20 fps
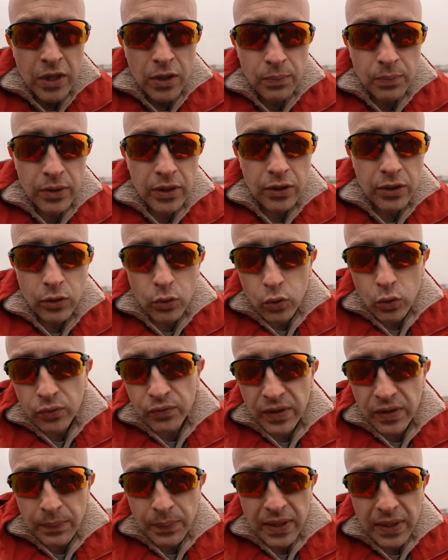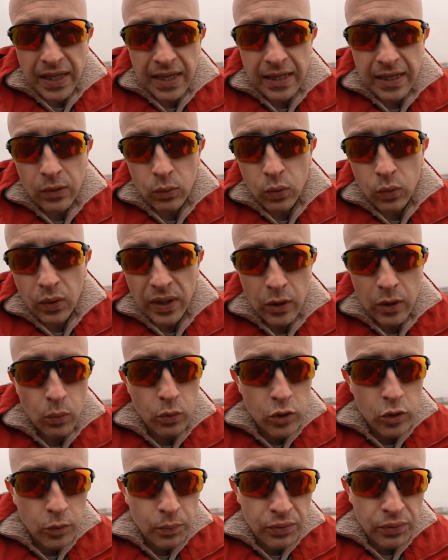But NordVPN will help
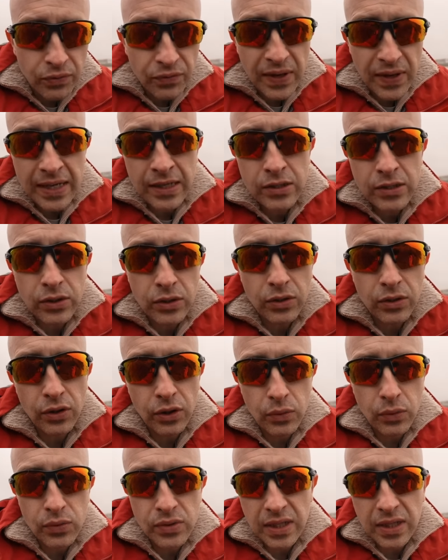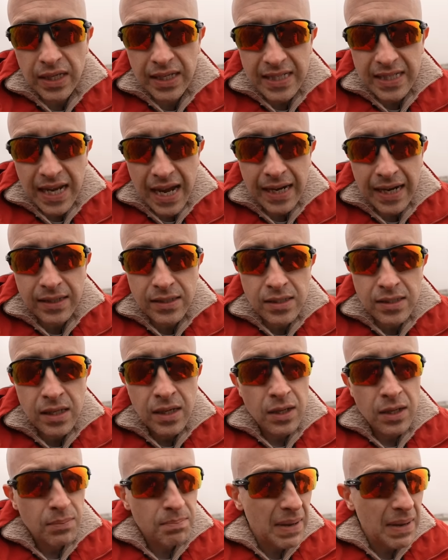to prevent those attacks,
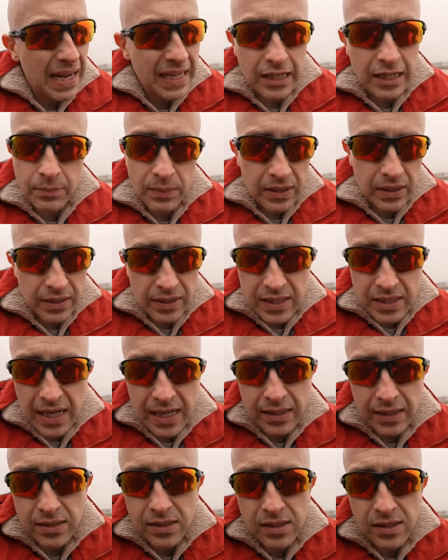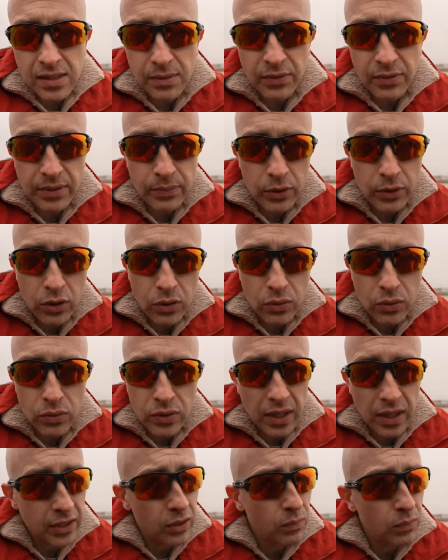man-in-the-middle attacks, some of them are called.
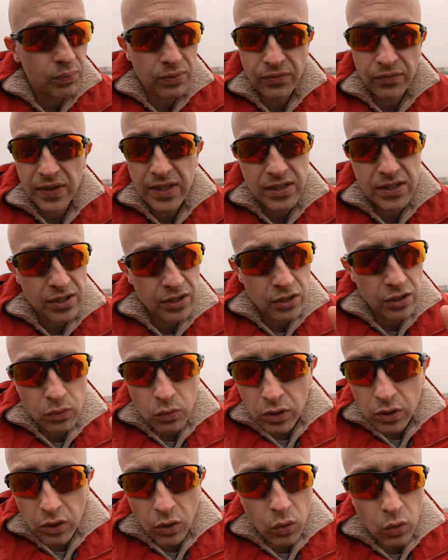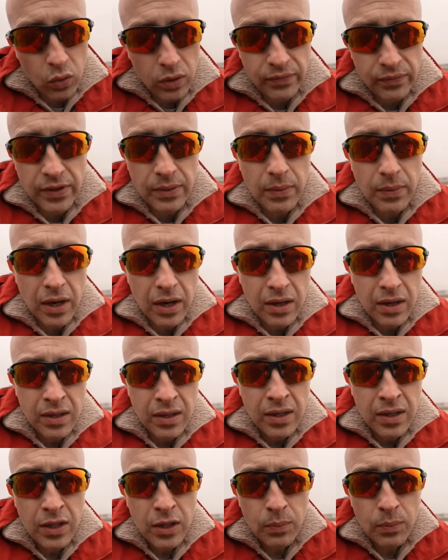I don't profess to know what all of them are,
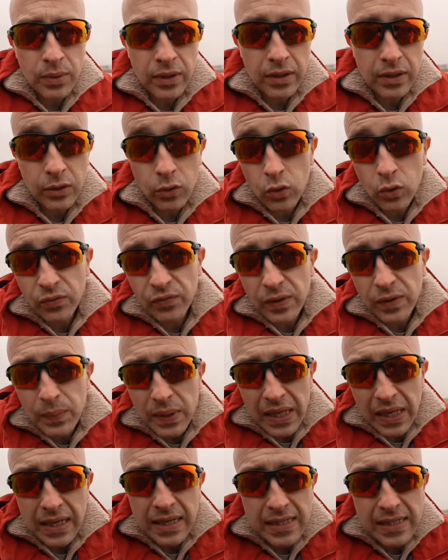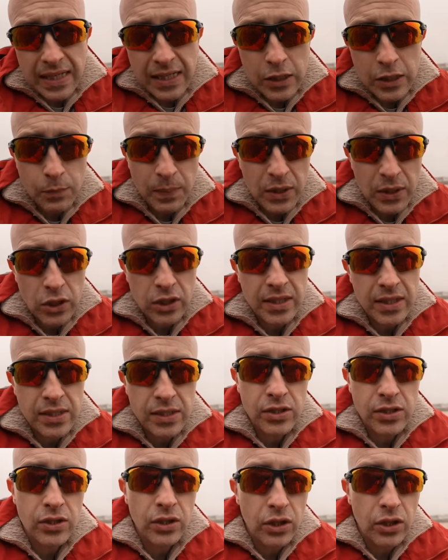but NordVPN is a specialist
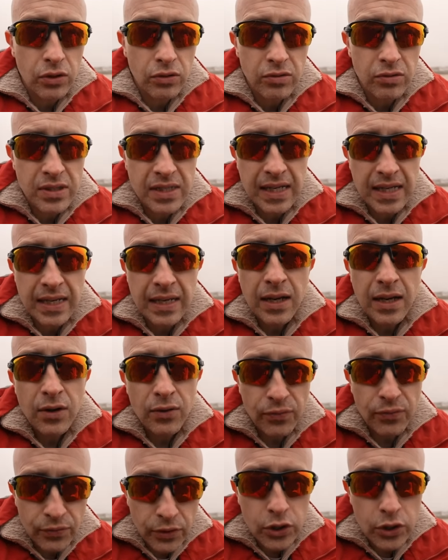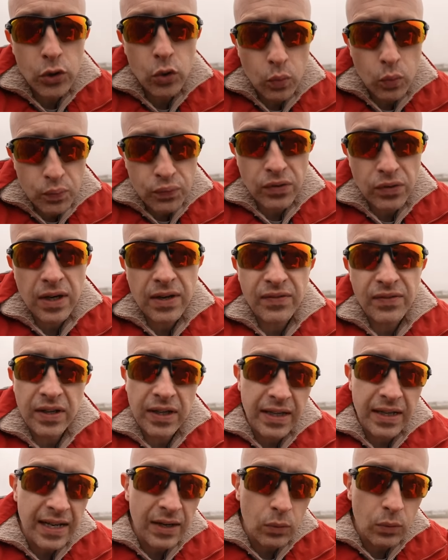security virtual private
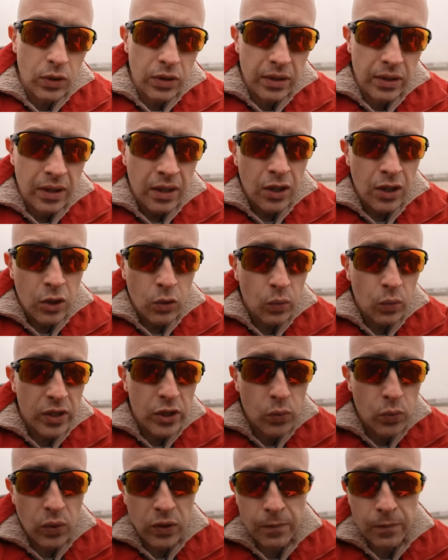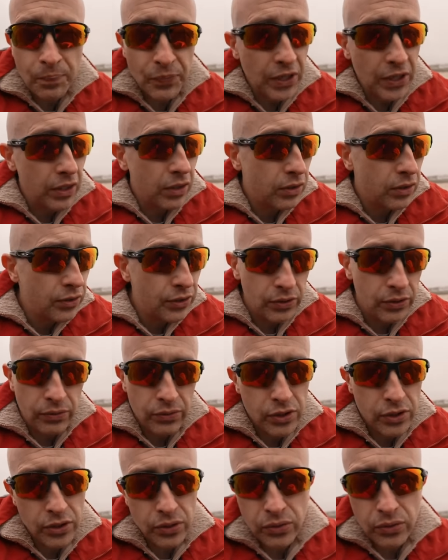network which will alert you
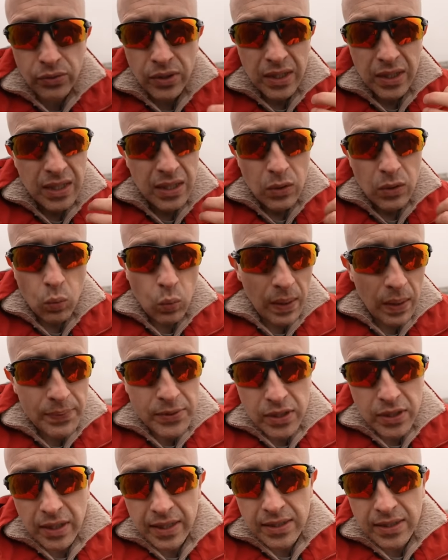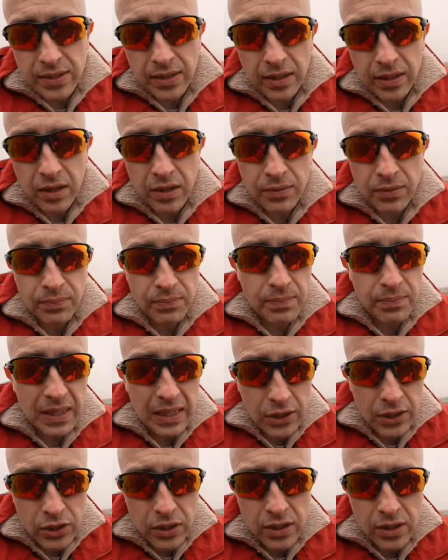to websites that are
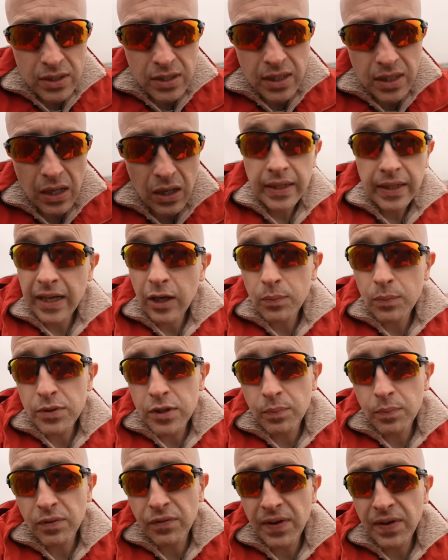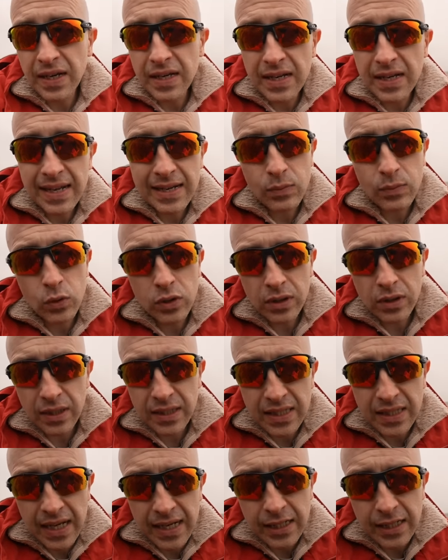malicious. It helps to prevent network
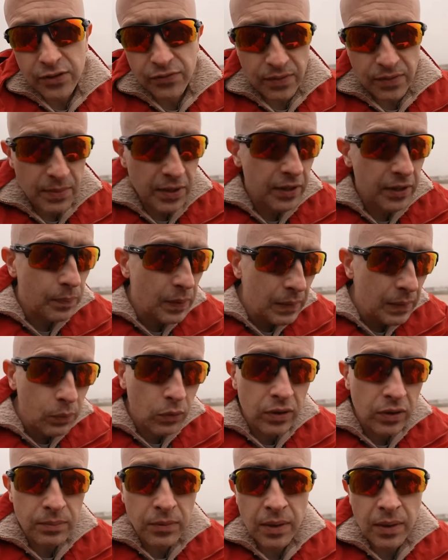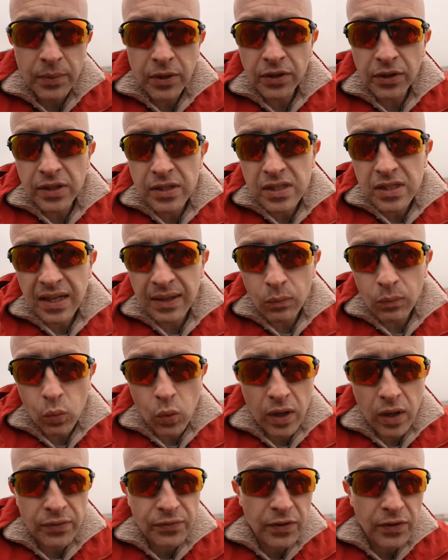attacks from other people that might be on the same
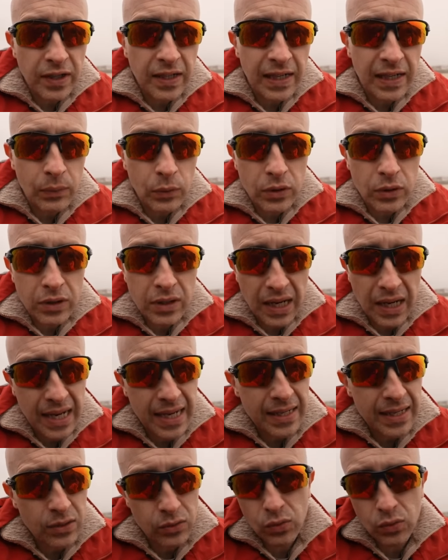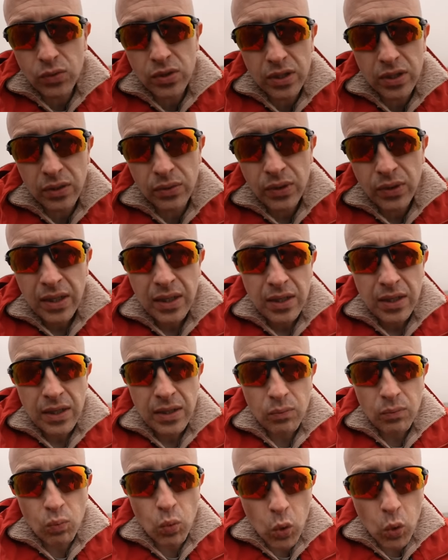Wi-Fi network, and also
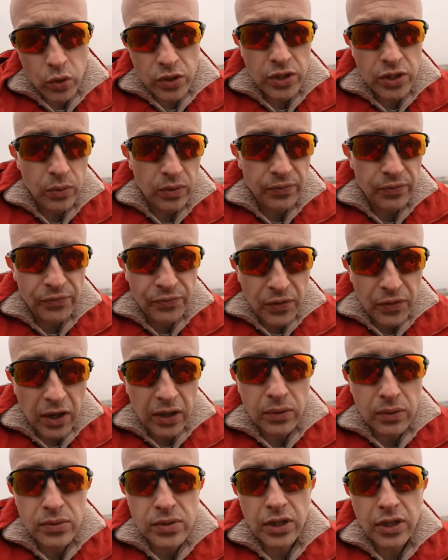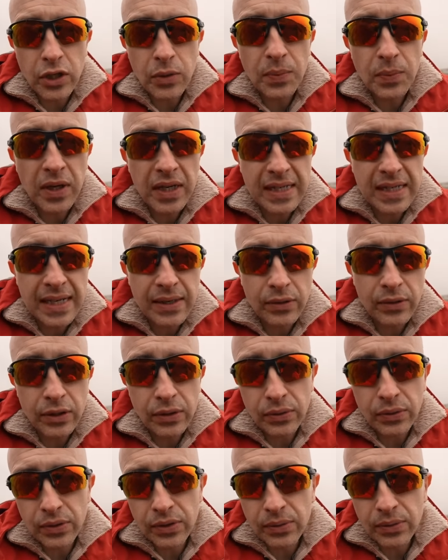warns you of files that you might download